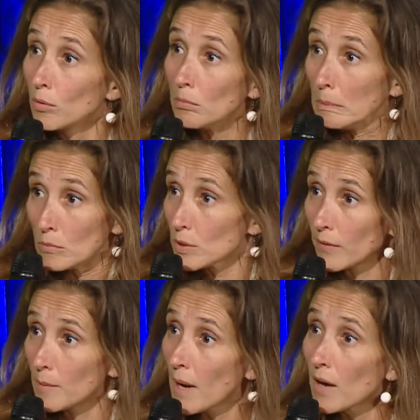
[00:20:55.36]

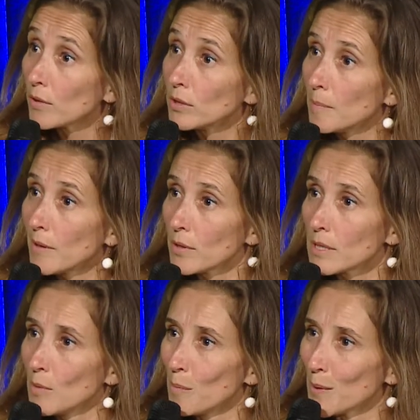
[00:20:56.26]
for
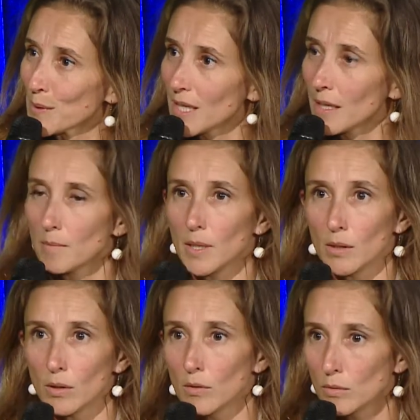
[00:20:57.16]
spoken
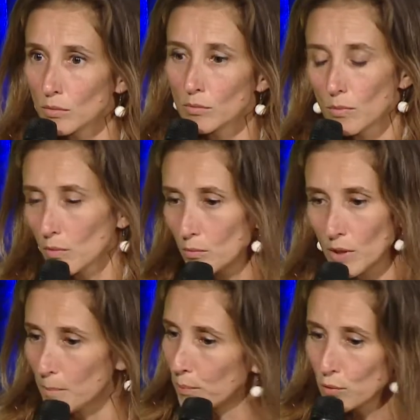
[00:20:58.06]
conversations, it's a bit more
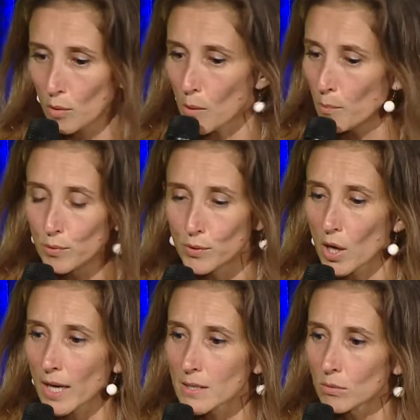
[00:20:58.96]
difficult, even though there are
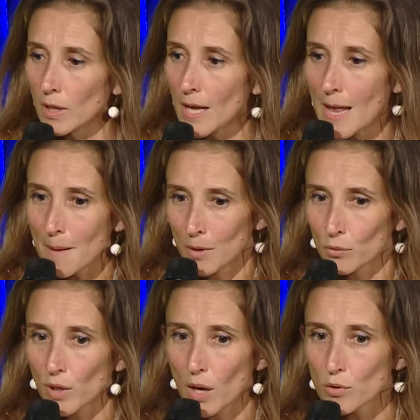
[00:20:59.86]
new technologies.